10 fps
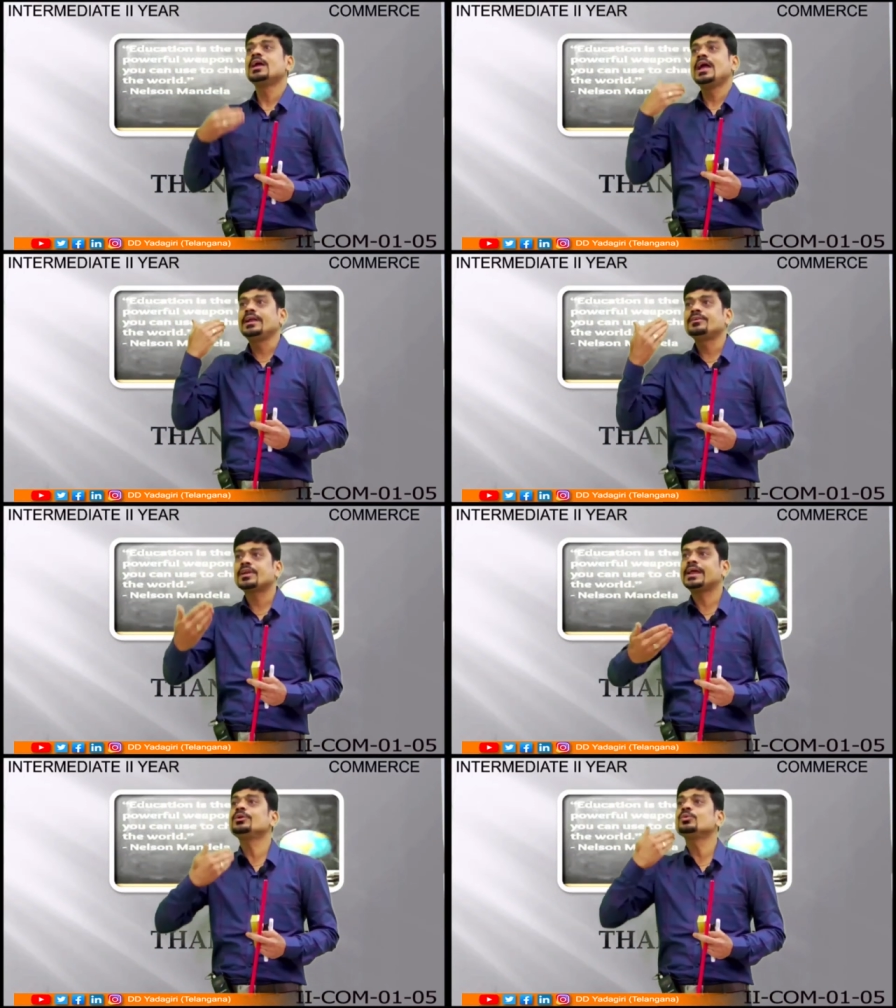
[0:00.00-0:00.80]
and
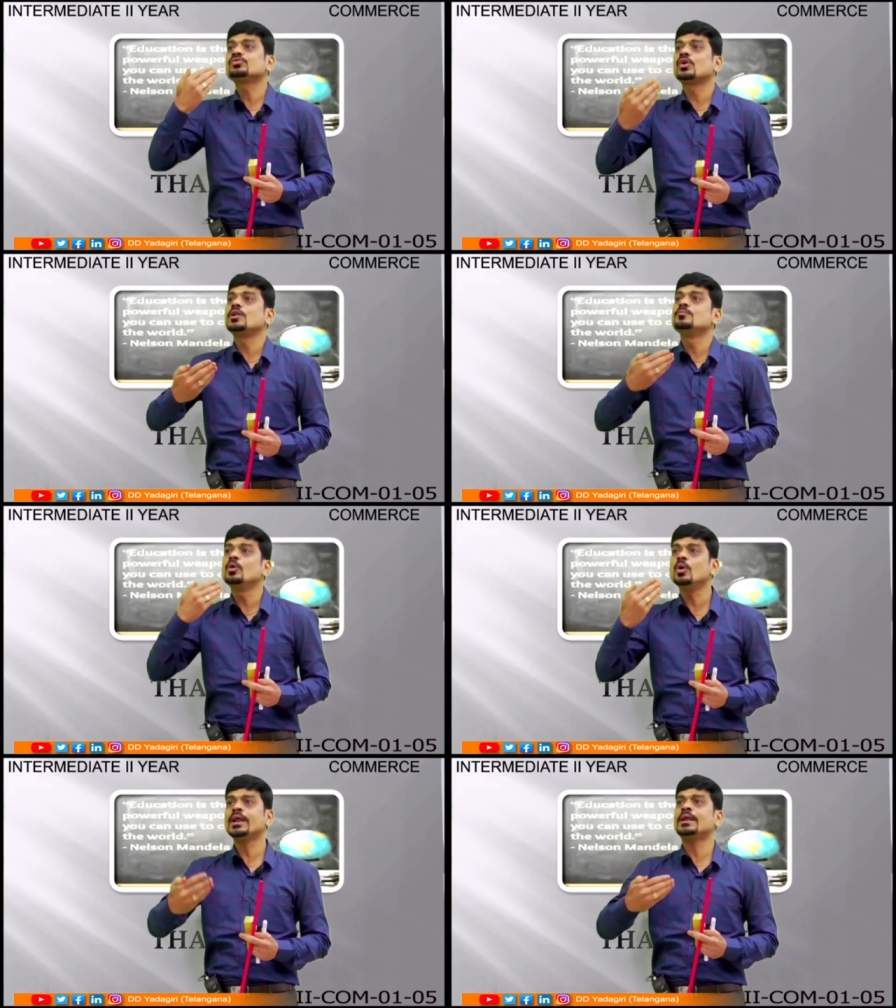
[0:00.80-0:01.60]
try to solve
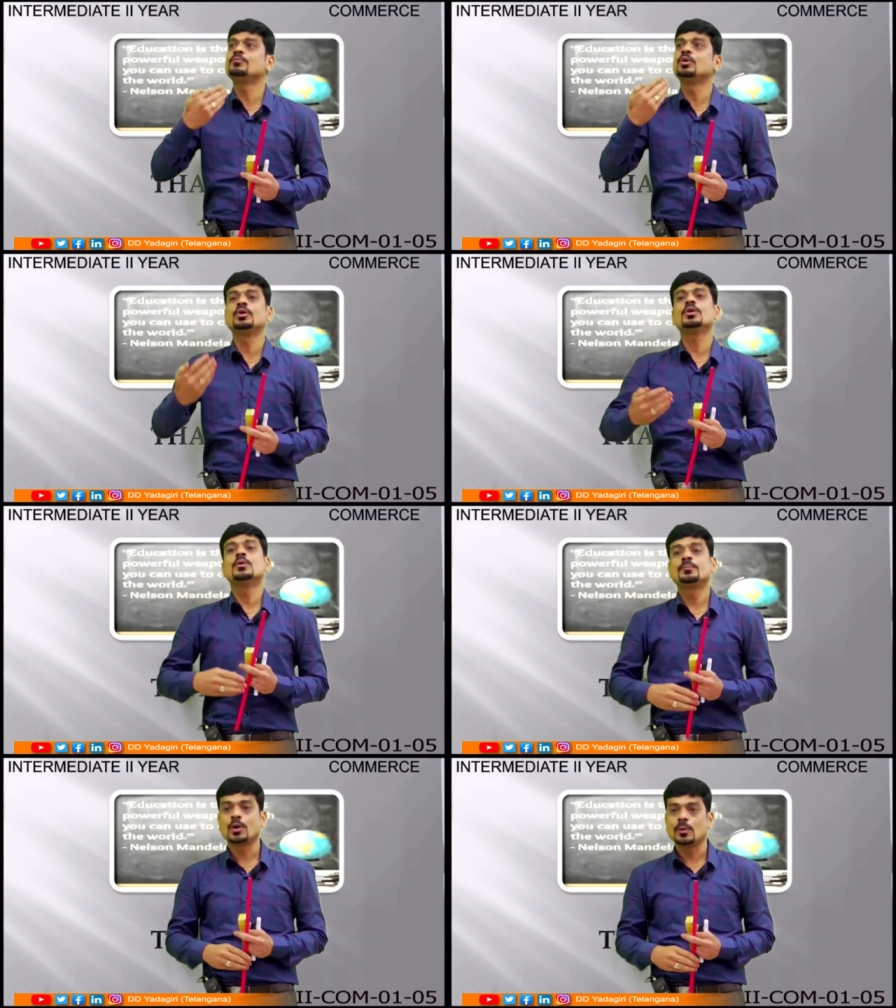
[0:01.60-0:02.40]
more and more
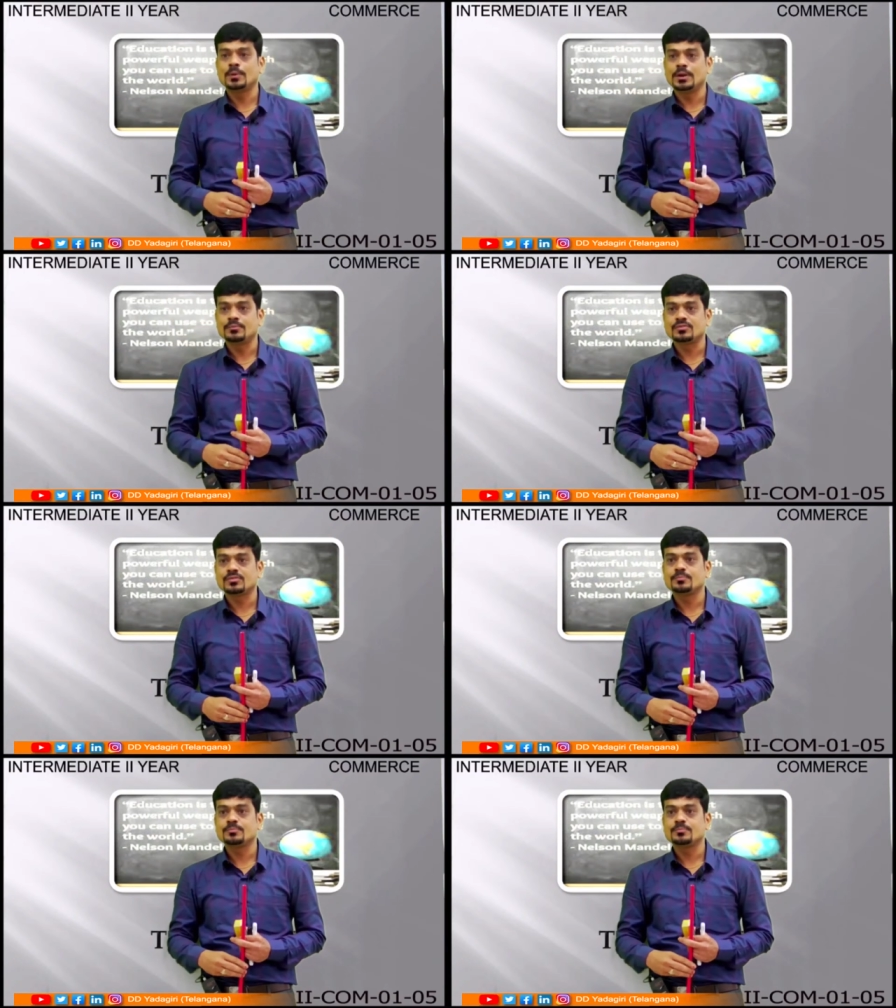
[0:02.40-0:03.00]
problems.